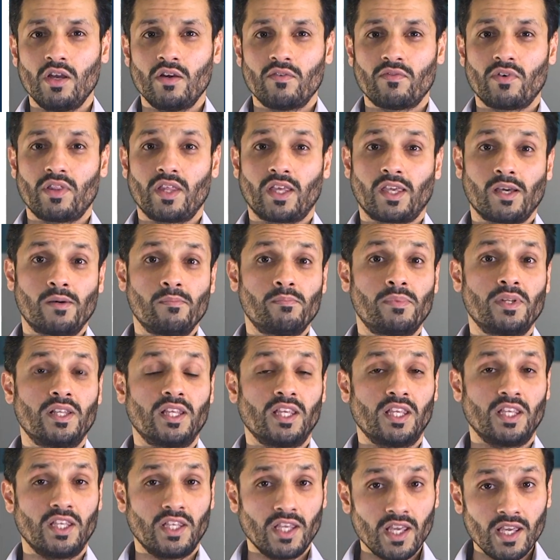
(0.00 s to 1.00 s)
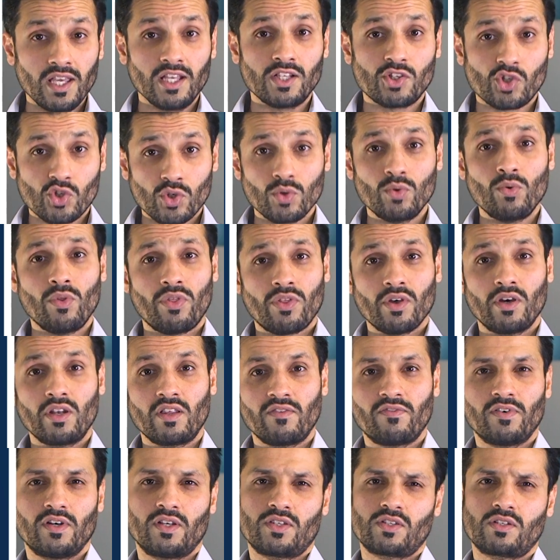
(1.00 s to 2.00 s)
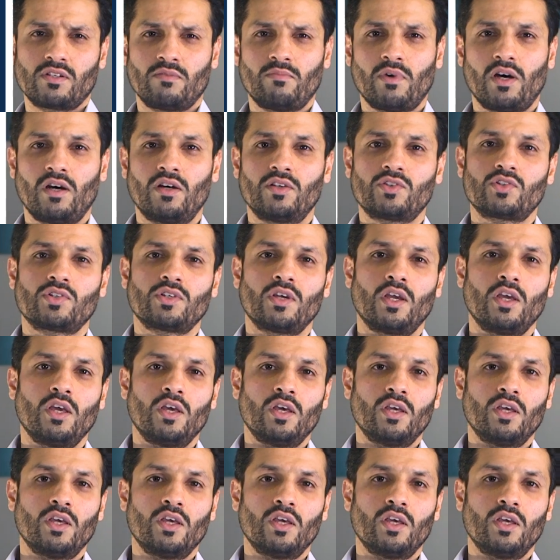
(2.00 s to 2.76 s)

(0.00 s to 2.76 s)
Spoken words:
for the company year to 31st of March,